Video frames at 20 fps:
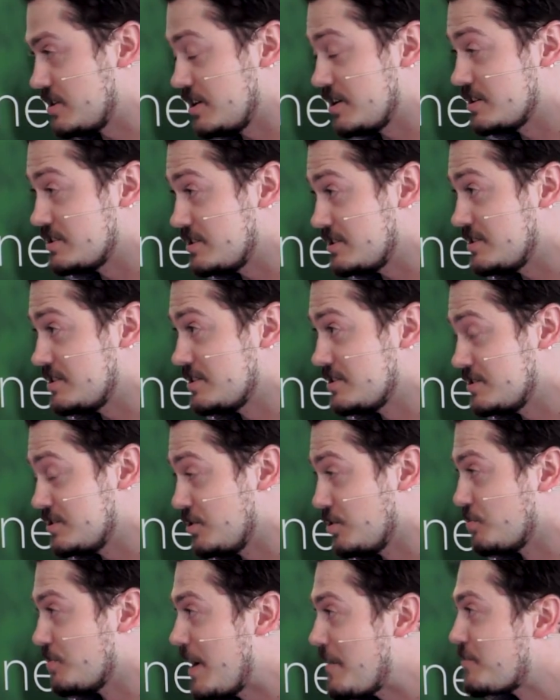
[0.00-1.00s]
it is
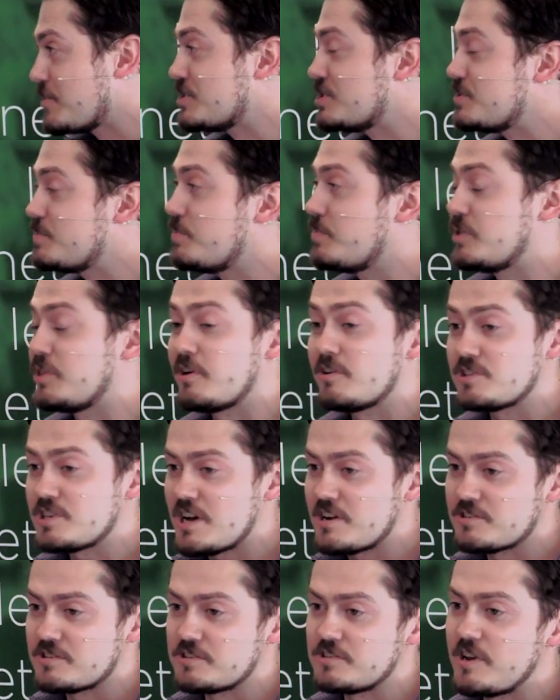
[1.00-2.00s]
still the reference, but there are
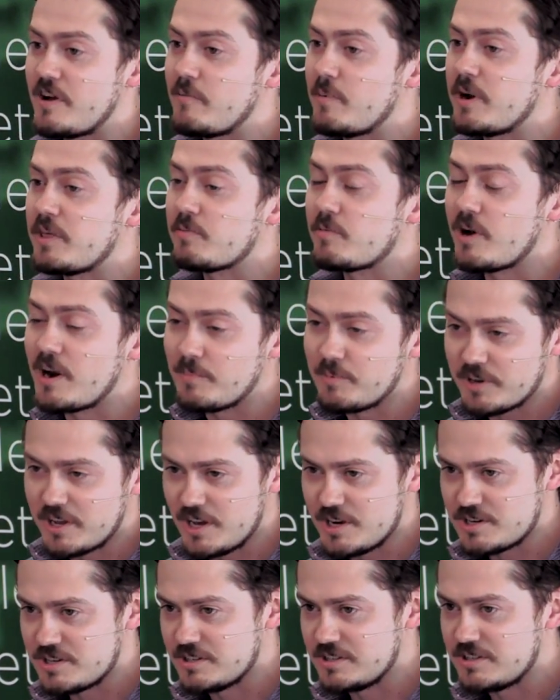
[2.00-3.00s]
challenges. So everybody that wrote
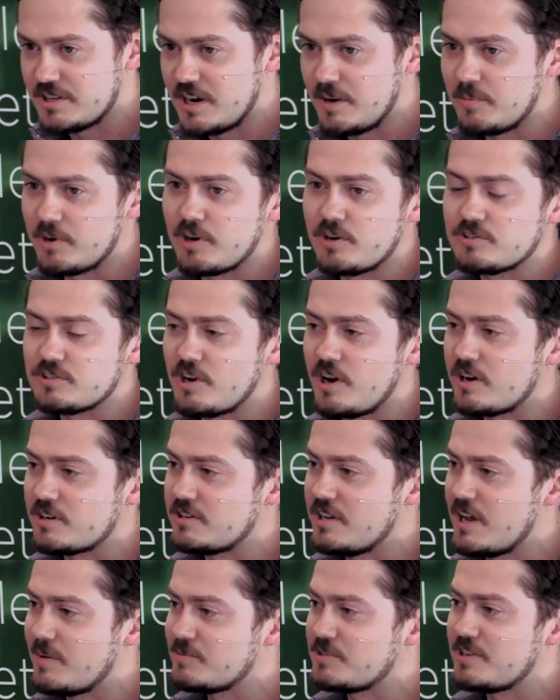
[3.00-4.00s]
applications said, I'm going to go talk
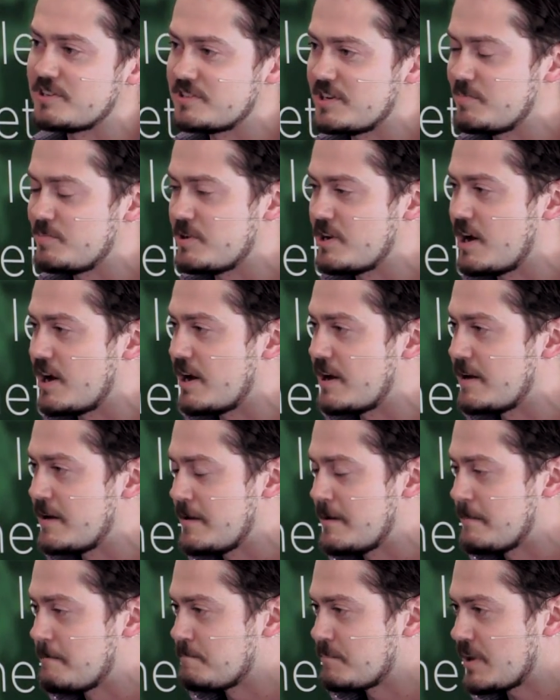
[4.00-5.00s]
to Amazon's API.
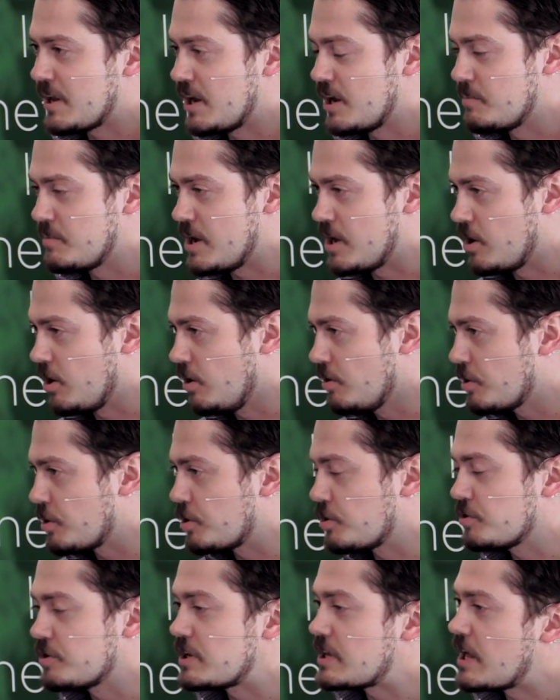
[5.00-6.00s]
And all the
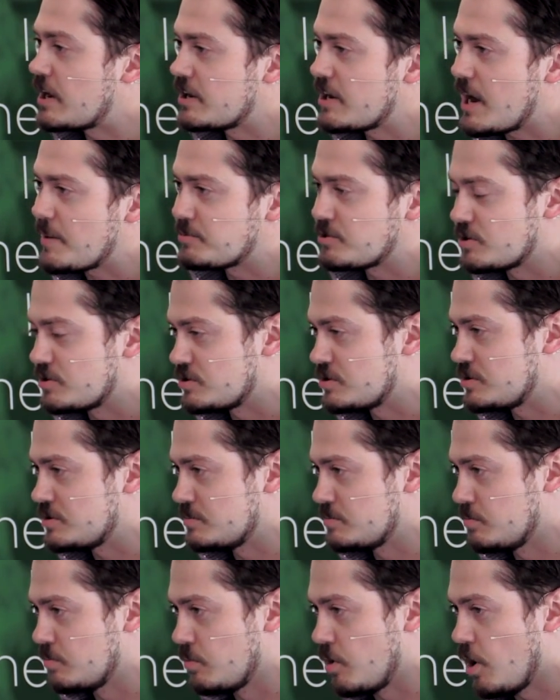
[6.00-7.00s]
early cloud adopters
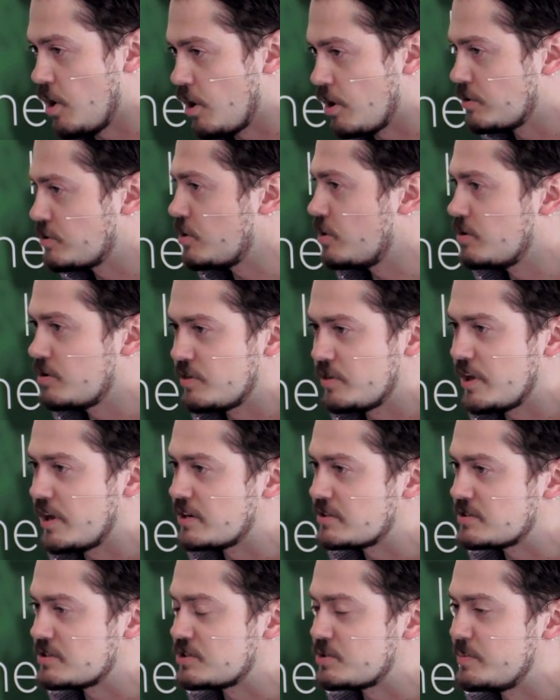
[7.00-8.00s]
hard-coded
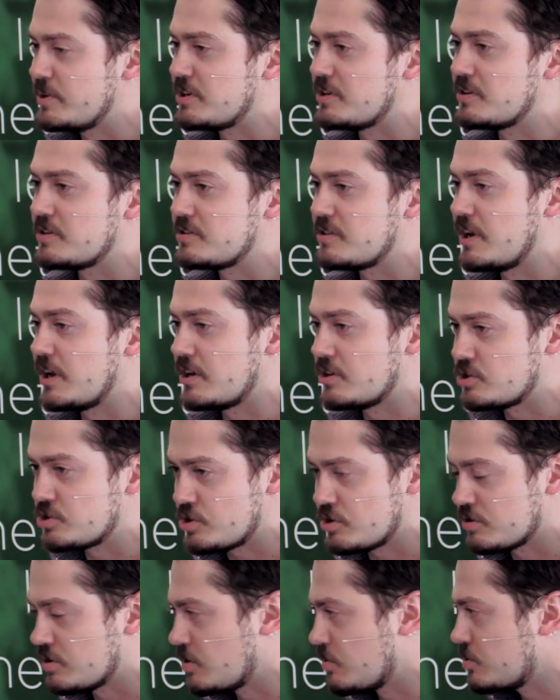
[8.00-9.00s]
things to speak to this language.
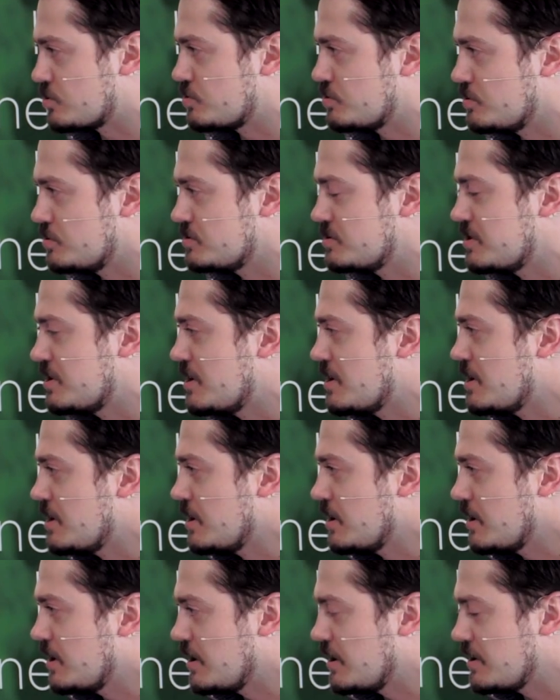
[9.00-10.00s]
Sure, there were tools
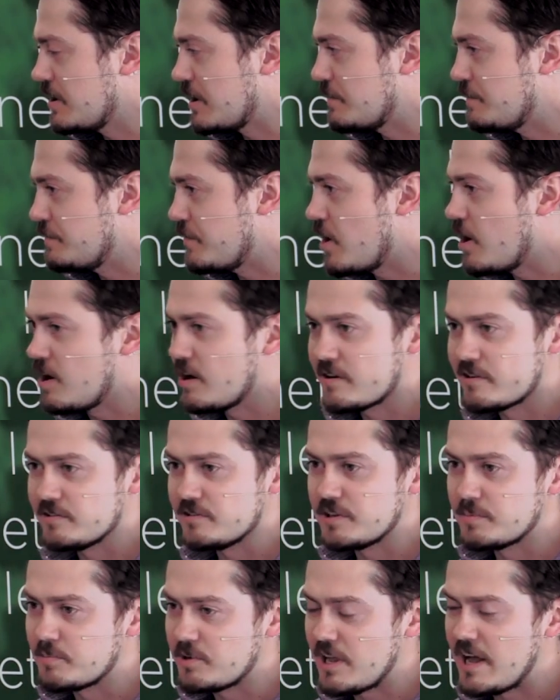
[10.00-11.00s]
like Fog or
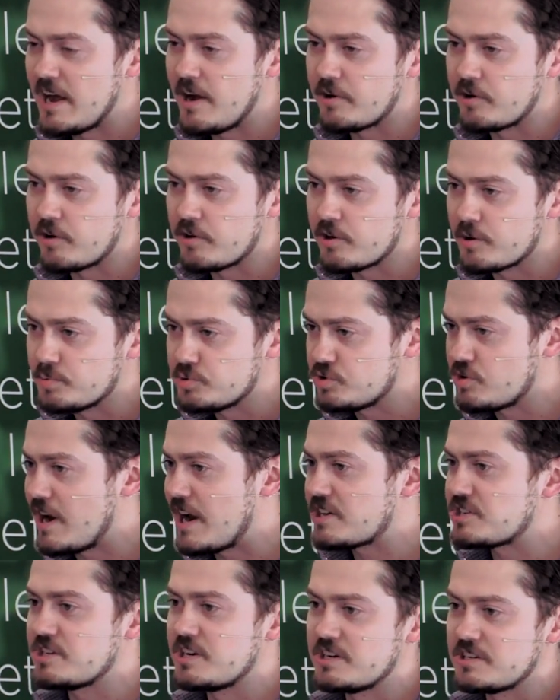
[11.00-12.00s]
libcloud or other
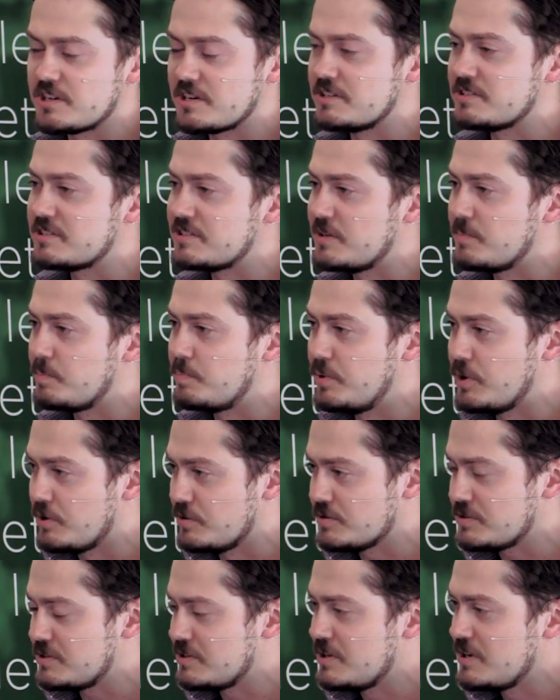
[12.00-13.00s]
abstraction engines that
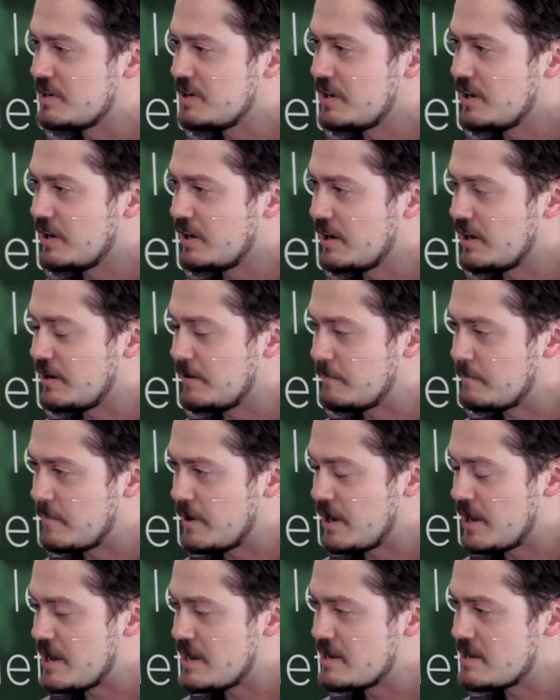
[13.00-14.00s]
built
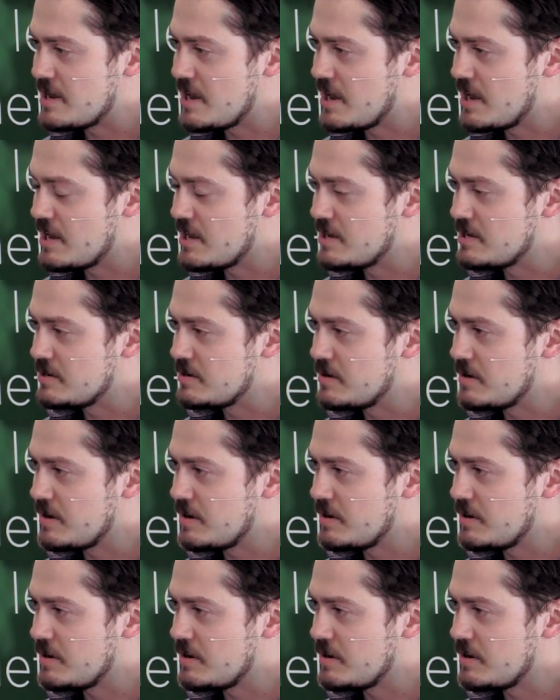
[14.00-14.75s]
a